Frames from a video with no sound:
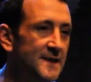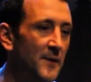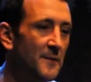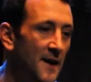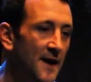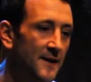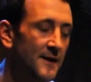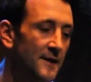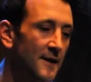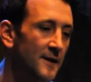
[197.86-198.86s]
and went back
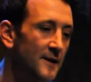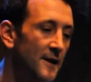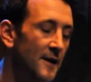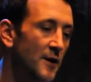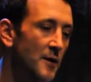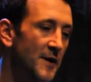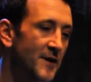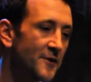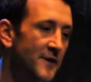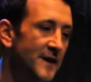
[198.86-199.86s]
and got my
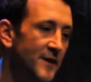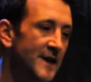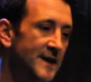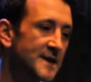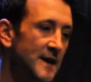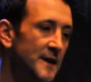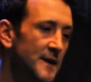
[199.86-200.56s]
degree in theatre.